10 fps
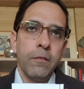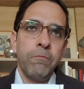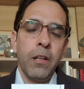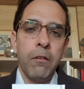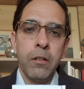
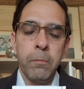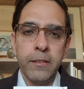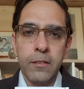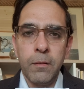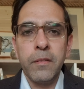flower beds
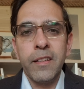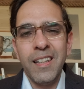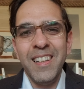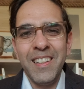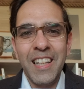or something.
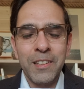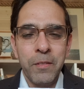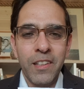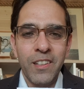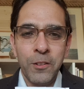That's a
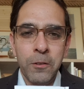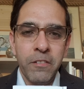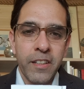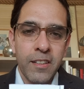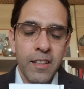bit too
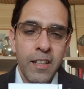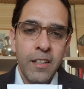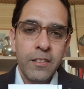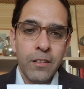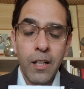weird.
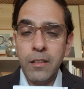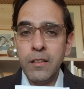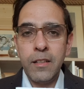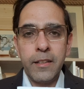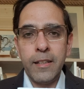So
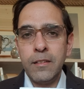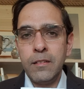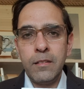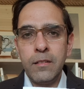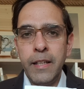rather it
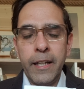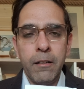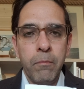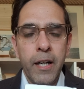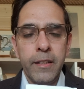gets
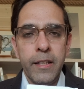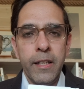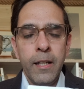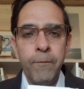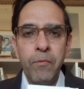taken by the
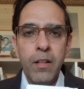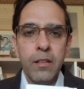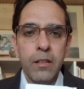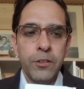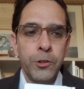
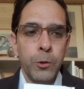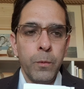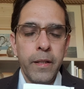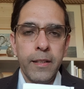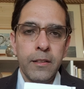
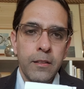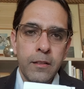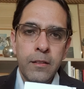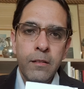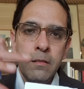
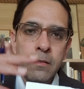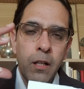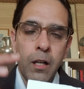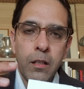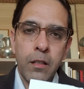sewage
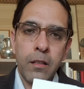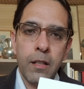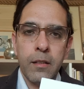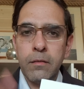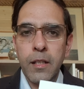truck,
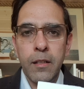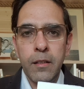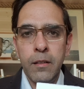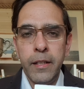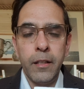and
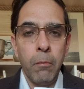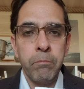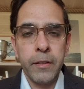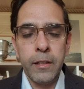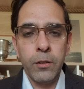then they
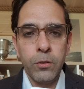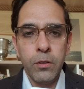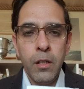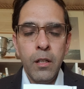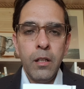dump it into
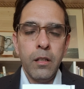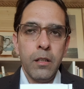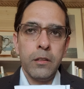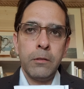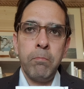
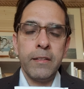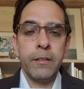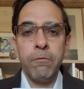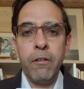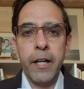
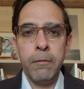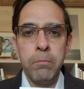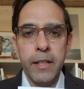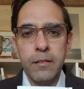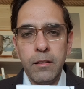specified
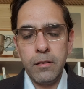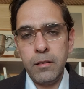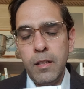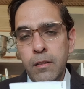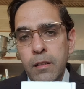places,
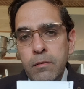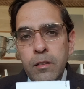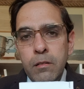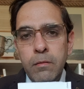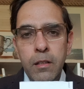and
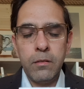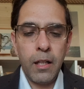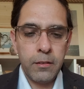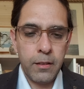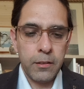so
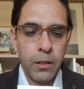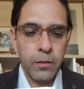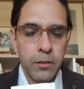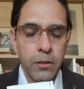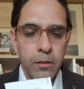that's how
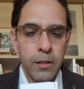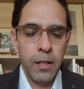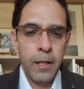this goes.